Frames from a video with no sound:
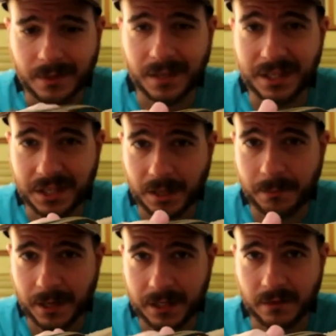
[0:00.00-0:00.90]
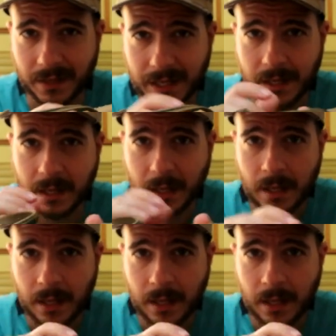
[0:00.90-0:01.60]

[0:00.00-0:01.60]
This is abrasive again.